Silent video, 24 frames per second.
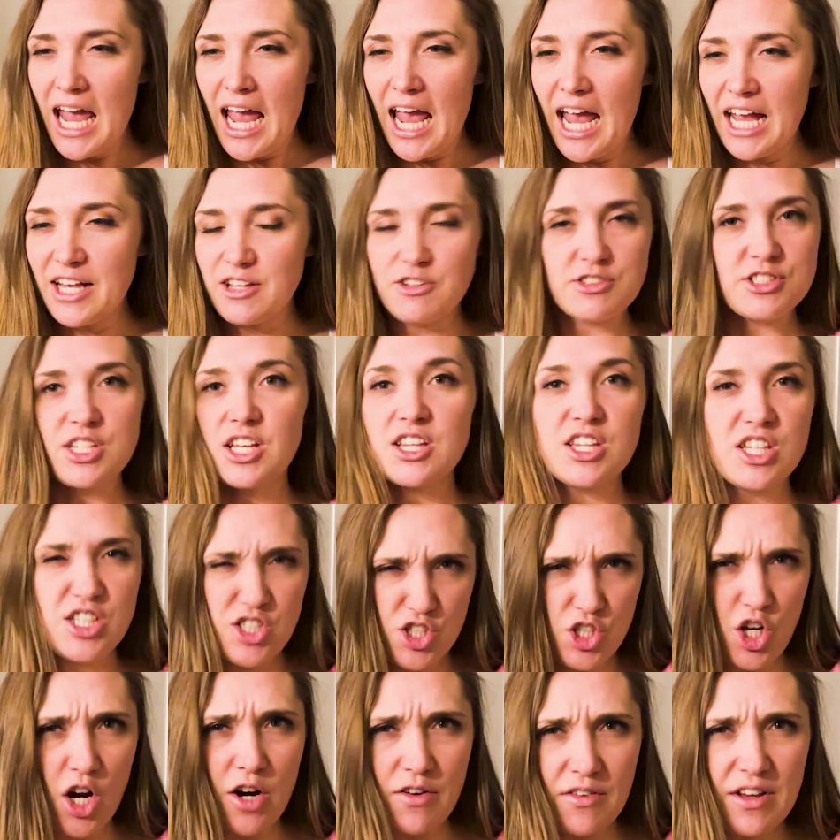and you're suddenly
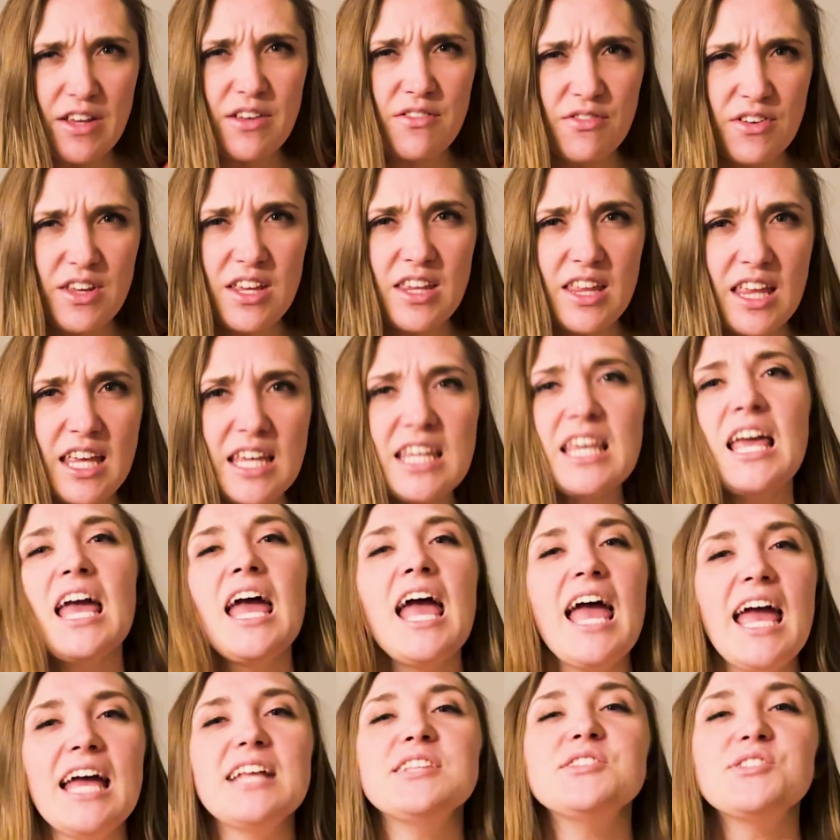starving feeling.
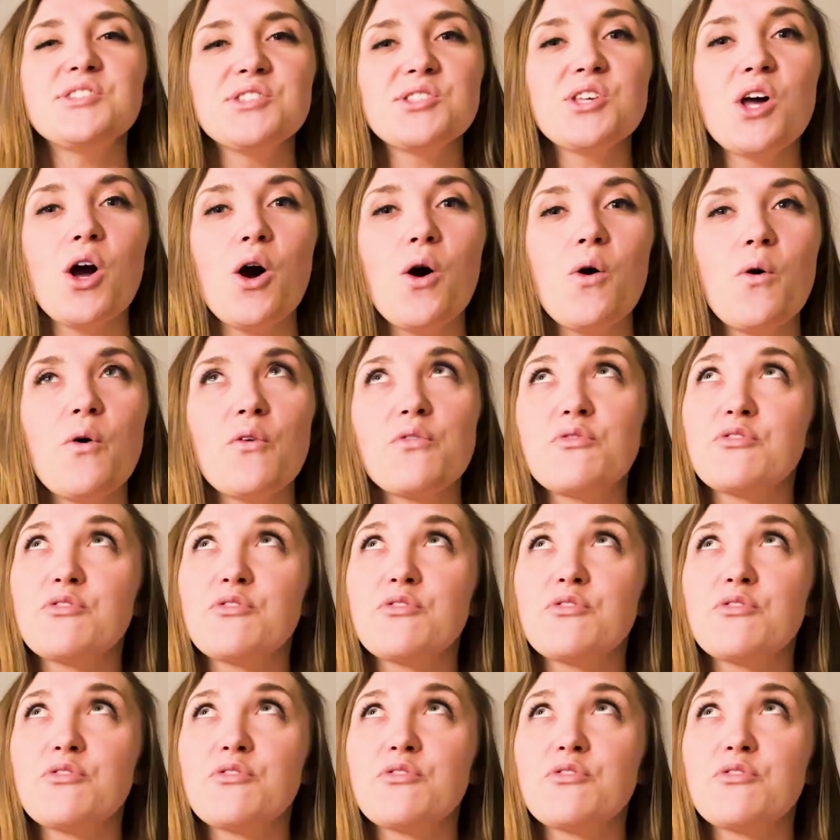And so